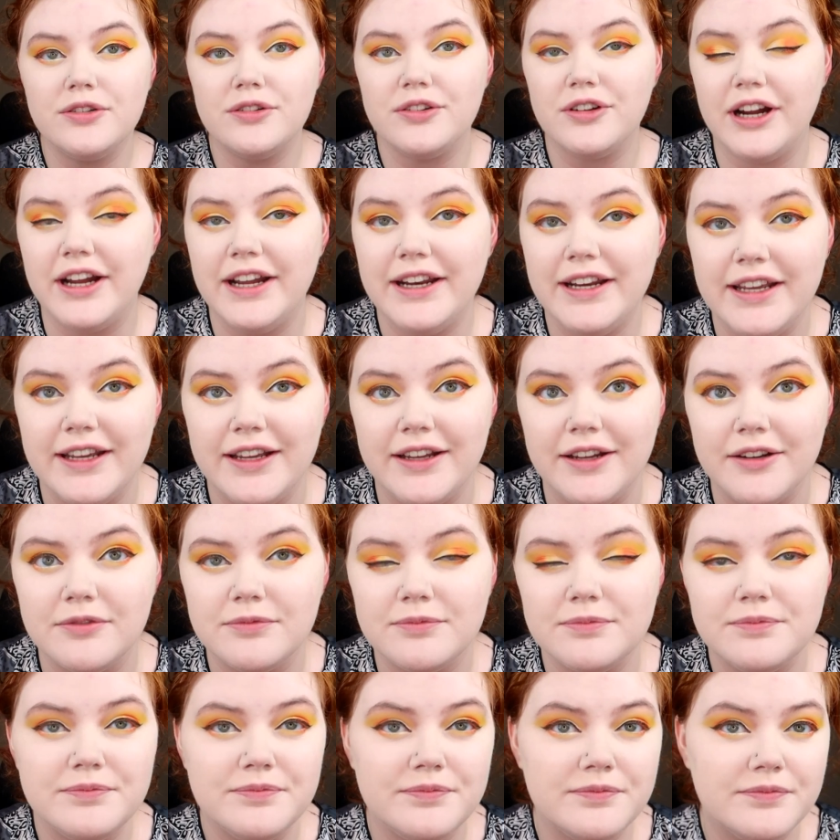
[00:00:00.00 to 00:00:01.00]
Alrighty,
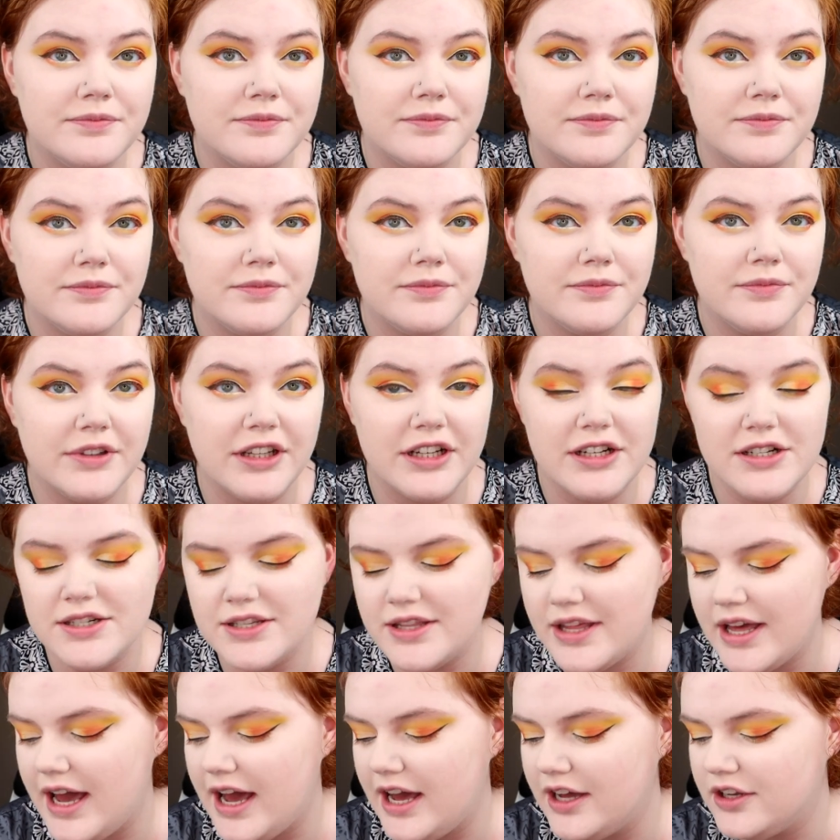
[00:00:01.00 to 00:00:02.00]

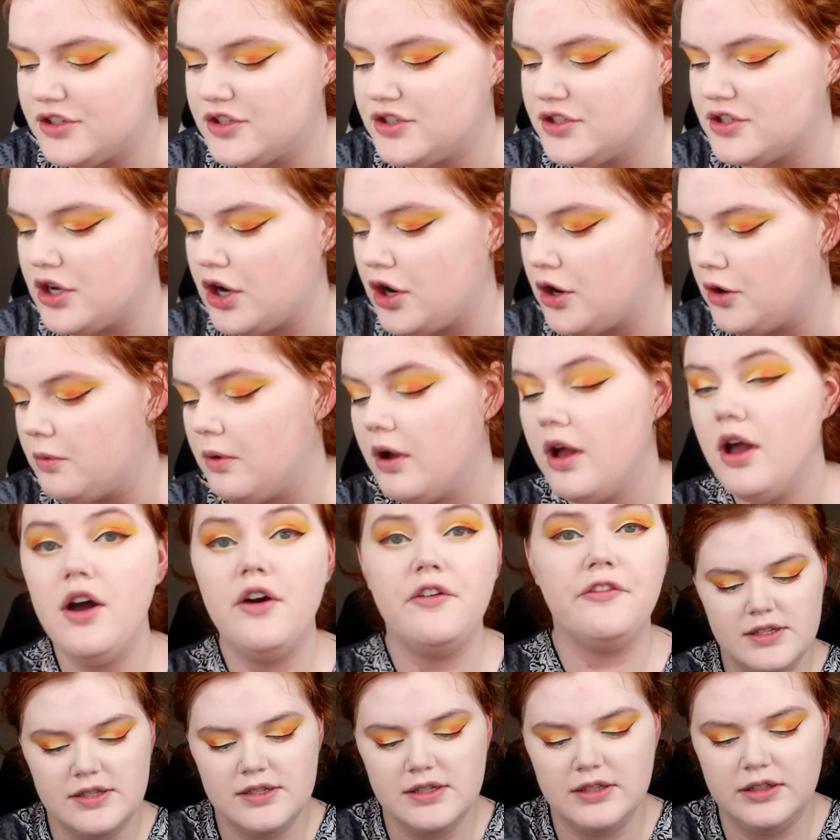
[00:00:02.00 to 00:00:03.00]
there's that. So
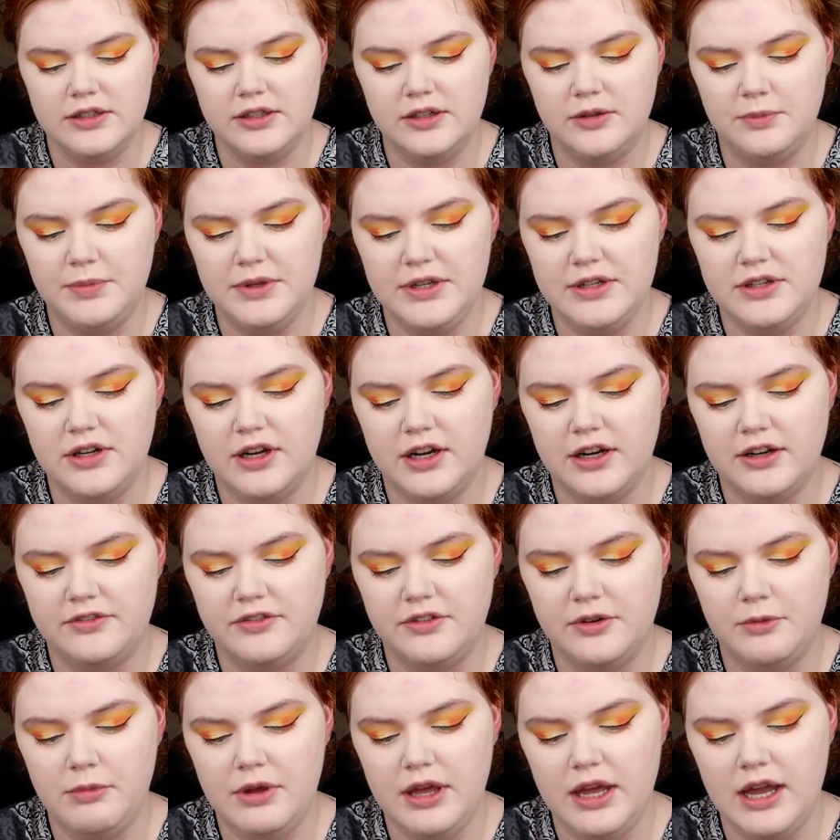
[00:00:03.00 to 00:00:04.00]
this is a little bit dark
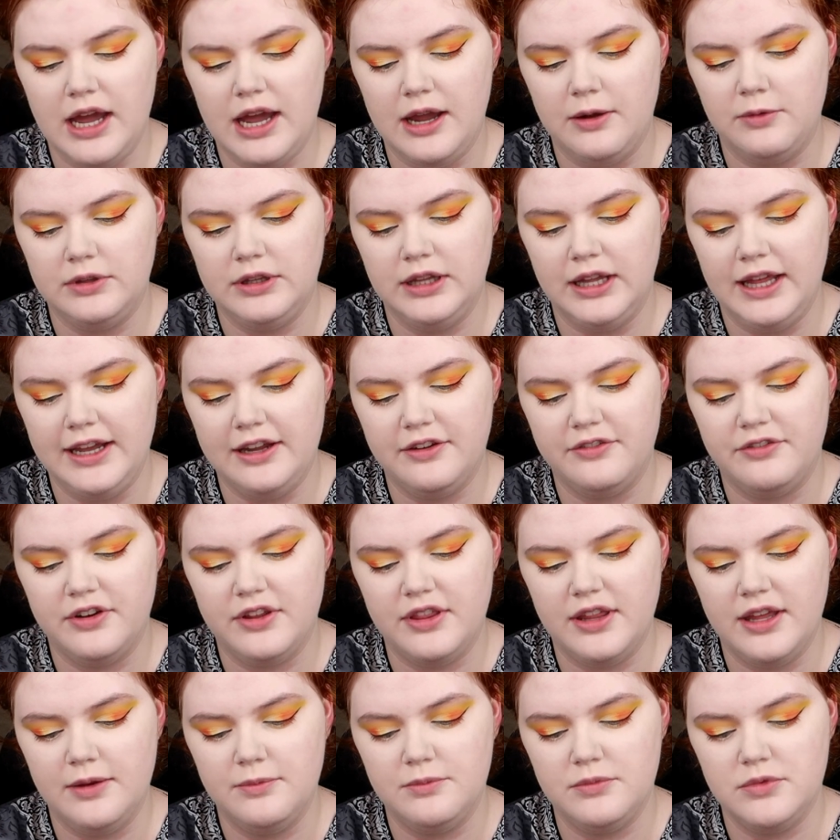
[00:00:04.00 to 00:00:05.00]
for me. I would like
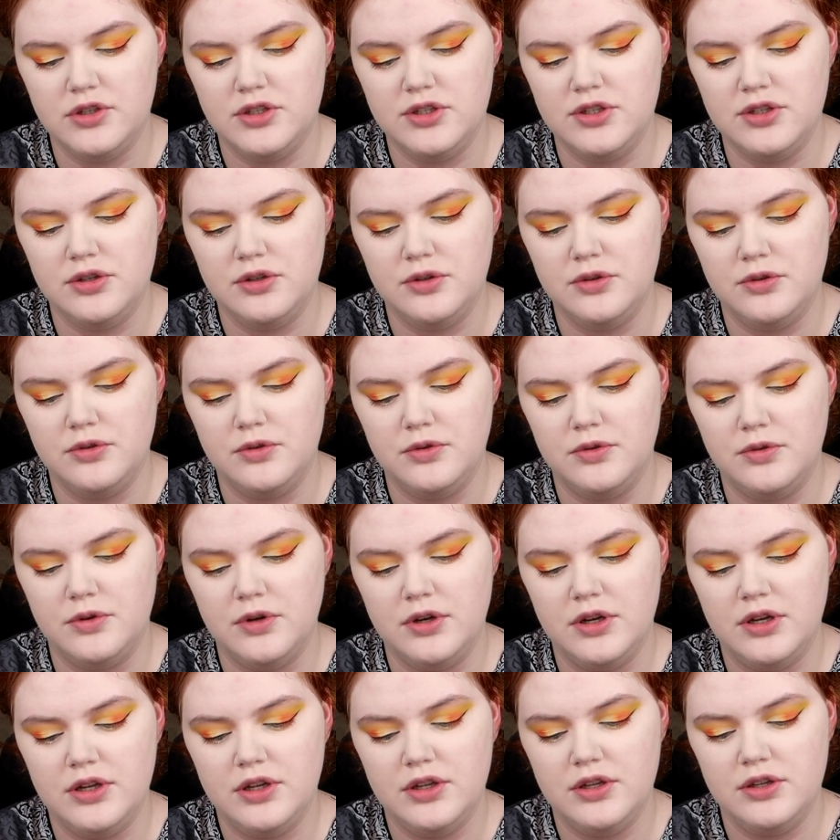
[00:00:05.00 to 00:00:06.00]
for them
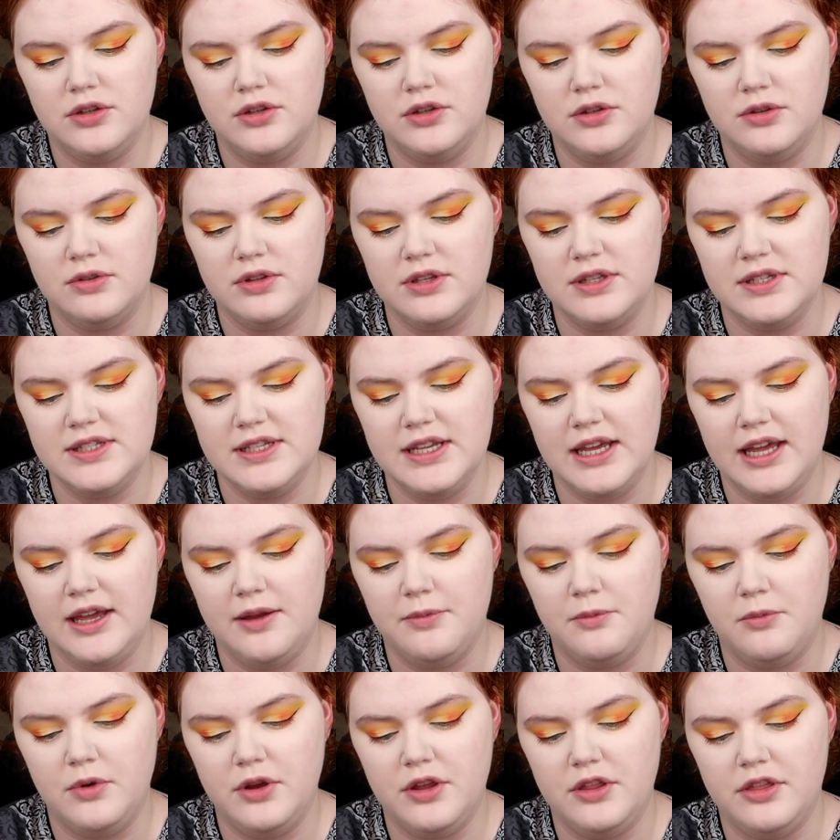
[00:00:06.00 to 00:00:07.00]
to do the
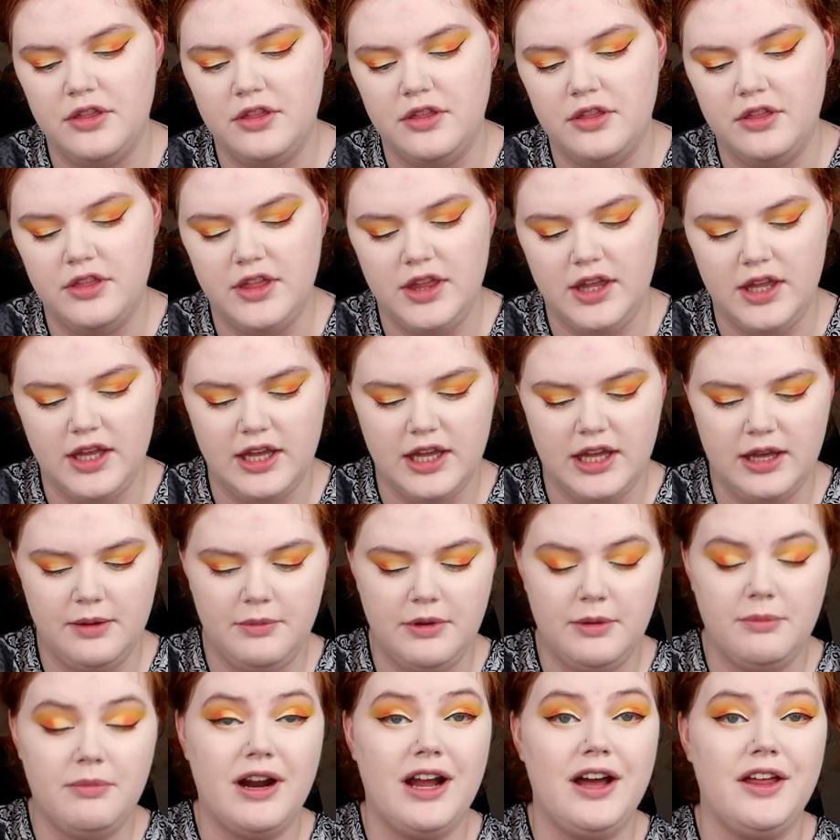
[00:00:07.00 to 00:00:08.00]
same with the
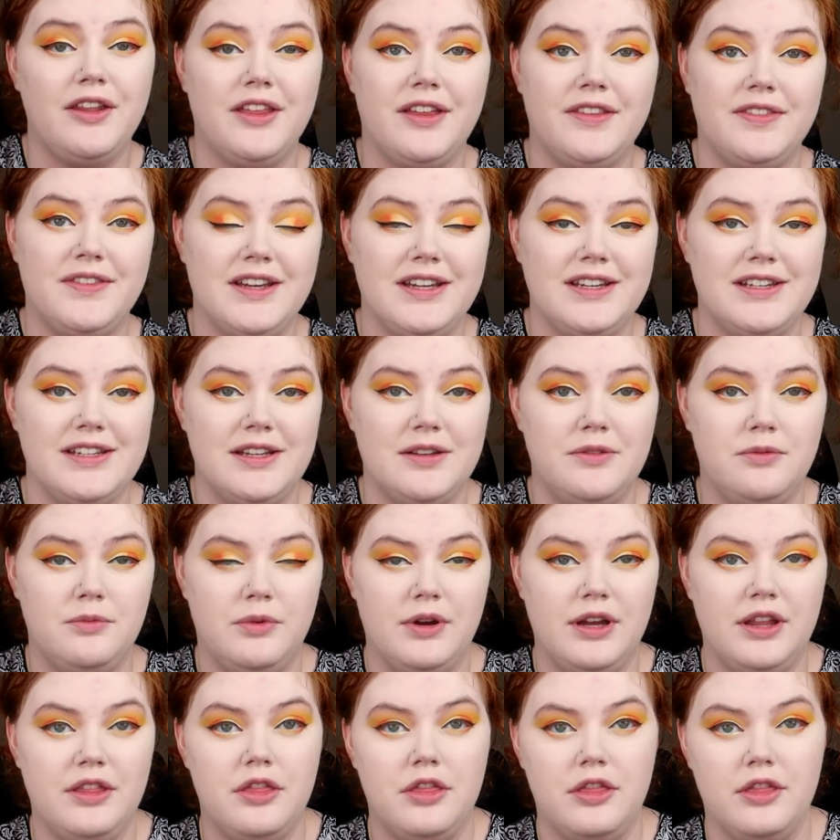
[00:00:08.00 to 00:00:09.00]
Gimme Brow that they did
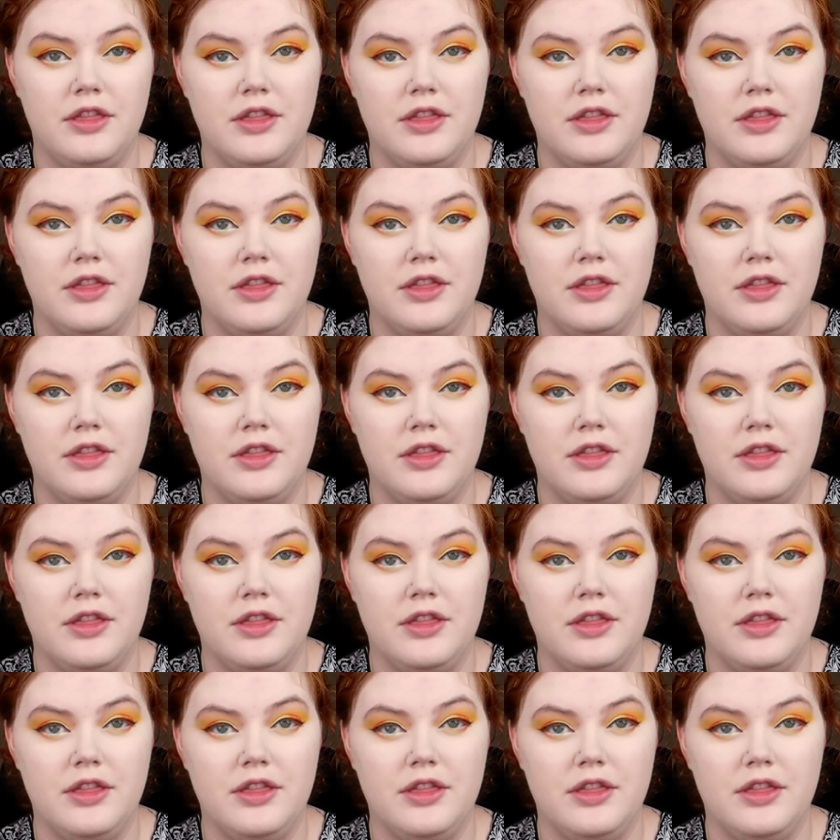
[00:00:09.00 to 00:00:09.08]
with